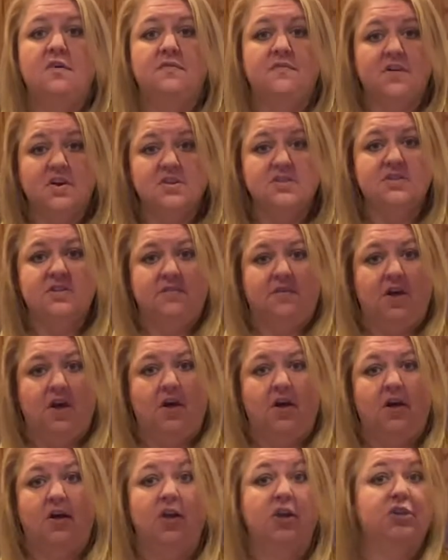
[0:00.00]
First of
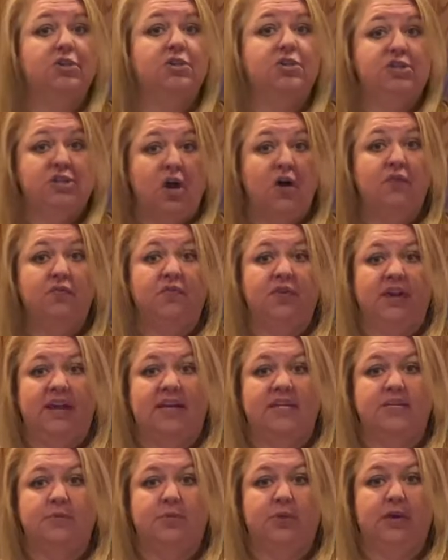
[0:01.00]
all, don't
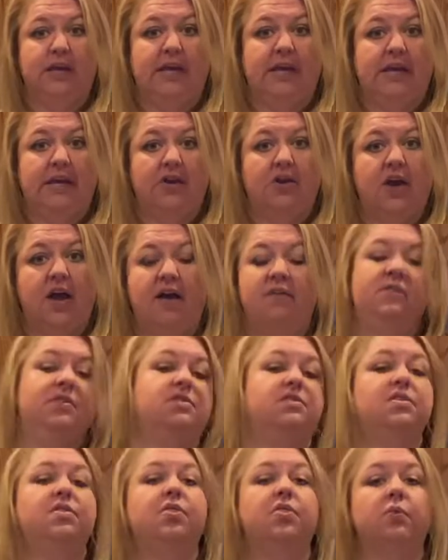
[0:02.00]
forget to preheat your oven
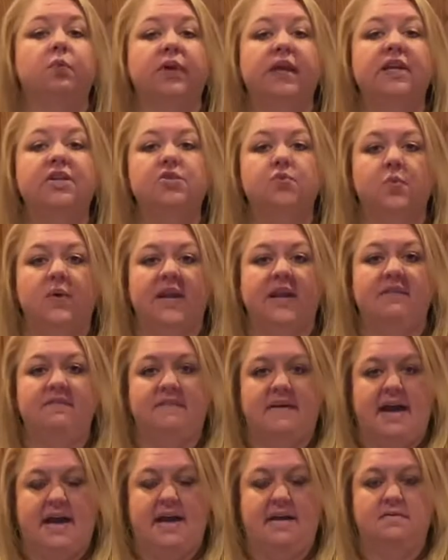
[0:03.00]
to
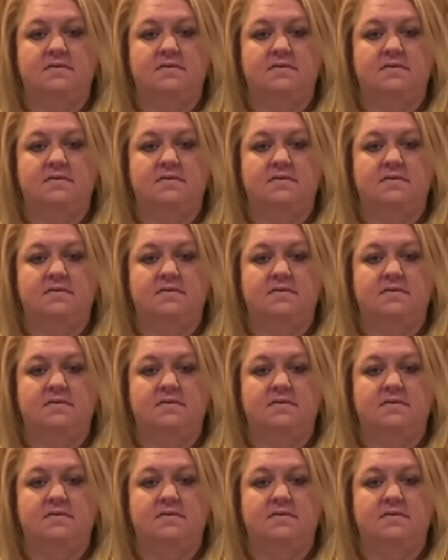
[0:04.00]
325.